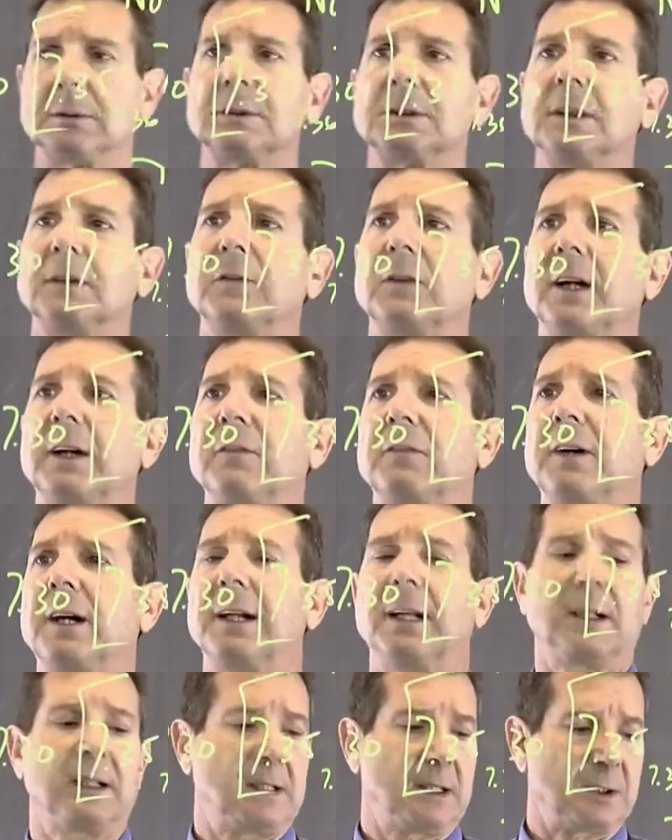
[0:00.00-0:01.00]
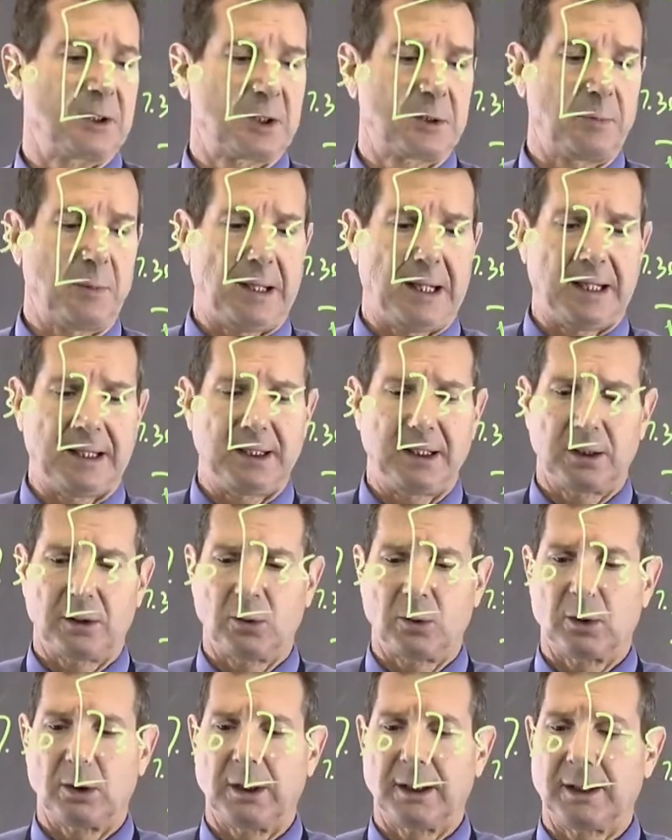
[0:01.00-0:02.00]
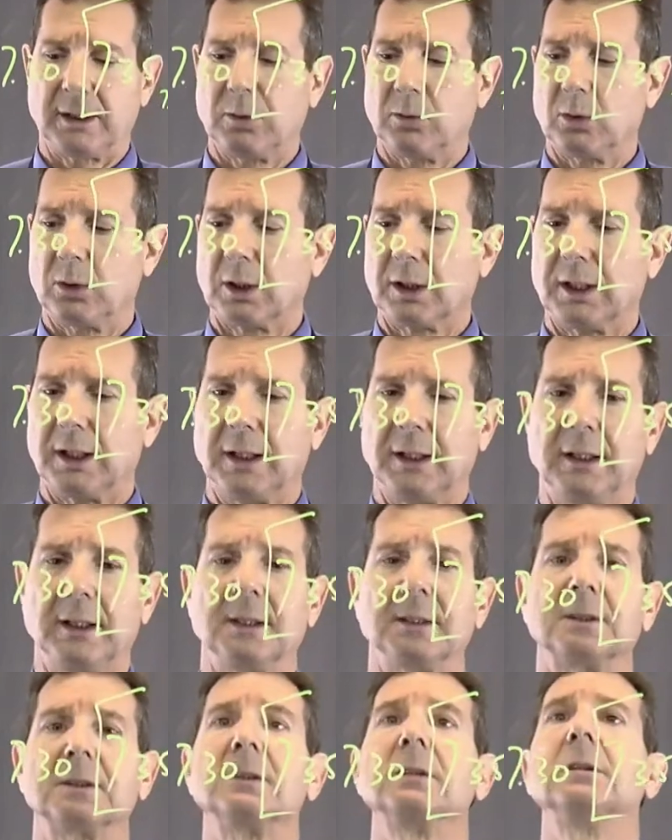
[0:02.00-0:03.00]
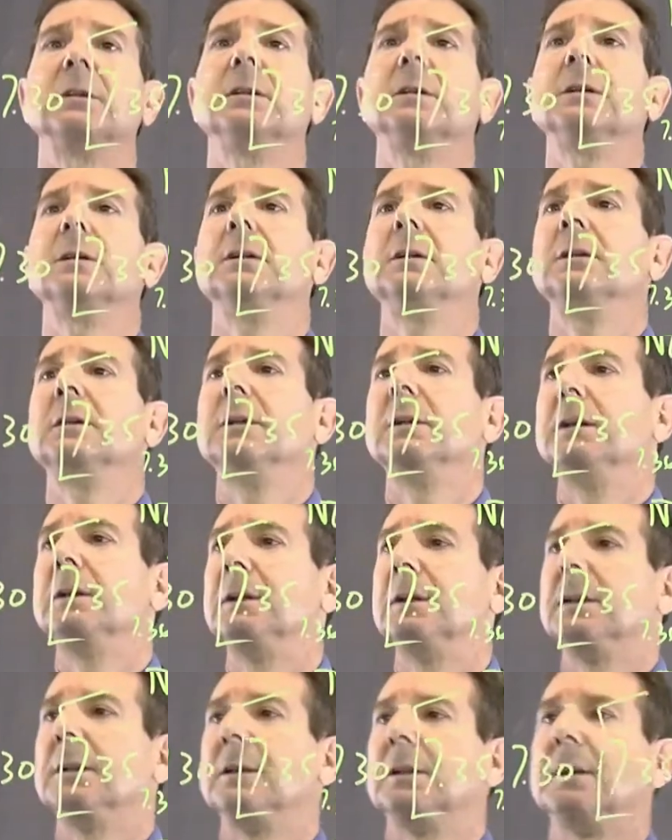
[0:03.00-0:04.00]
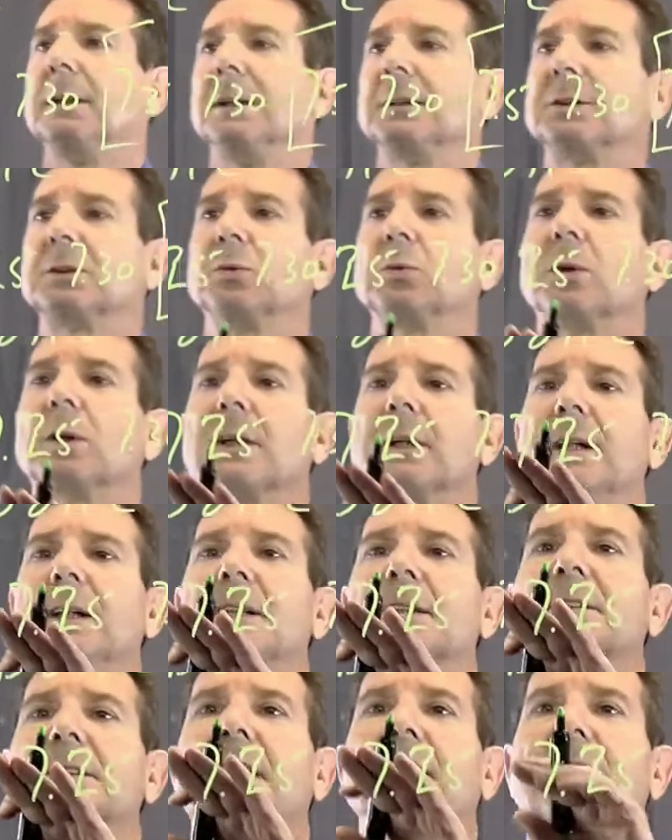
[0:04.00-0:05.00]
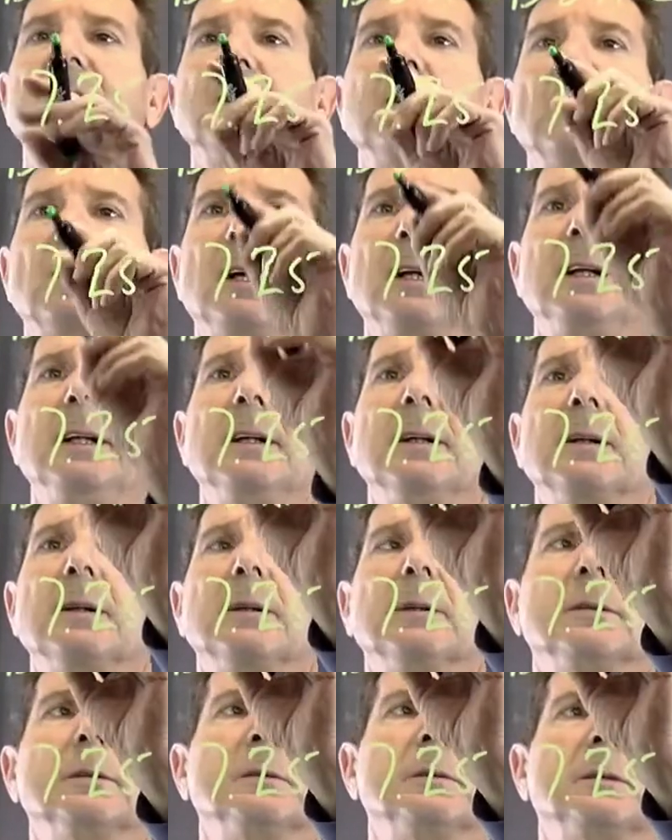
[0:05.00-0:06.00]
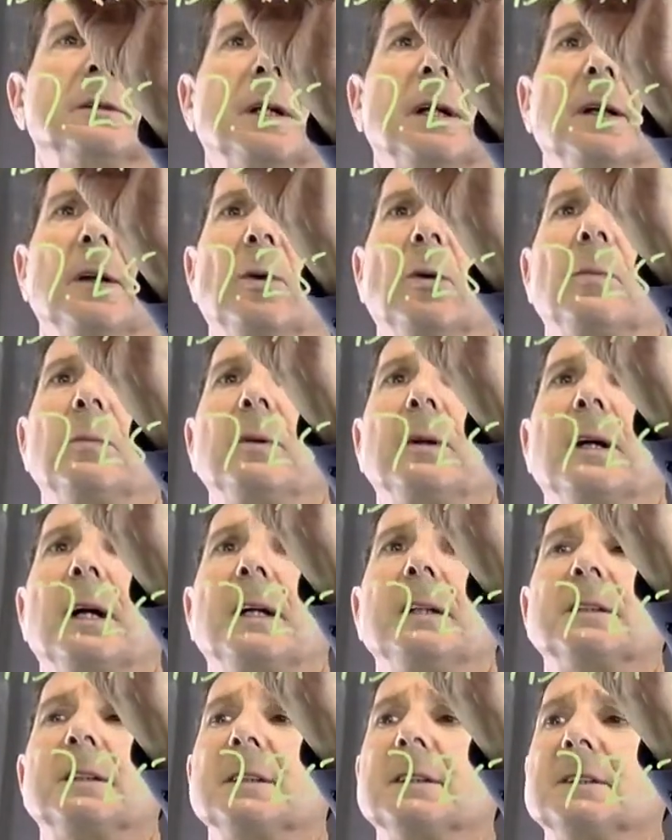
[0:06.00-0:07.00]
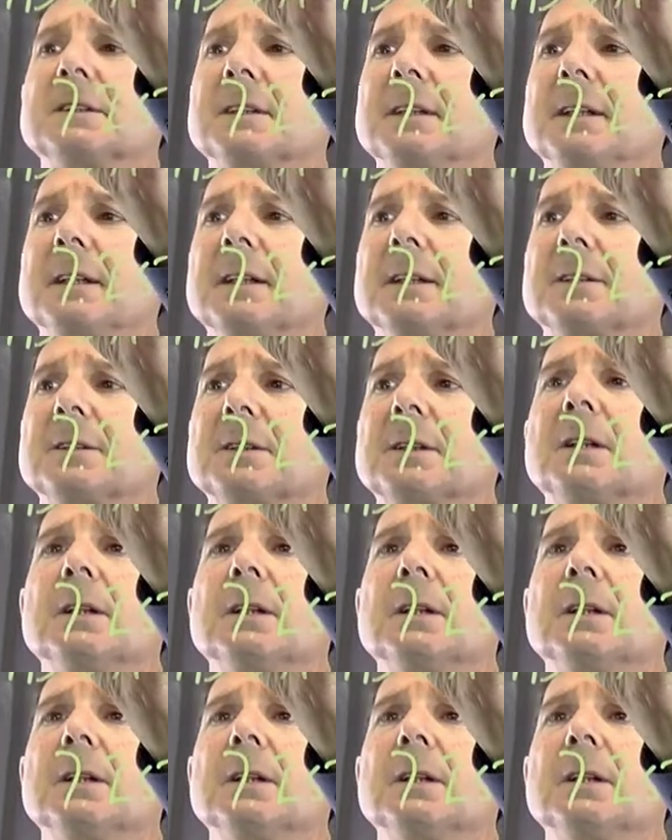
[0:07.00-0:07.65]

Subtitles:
see if I can find a little spot here where I can work on this. That's to work in this section right here. I hope you guys can see this.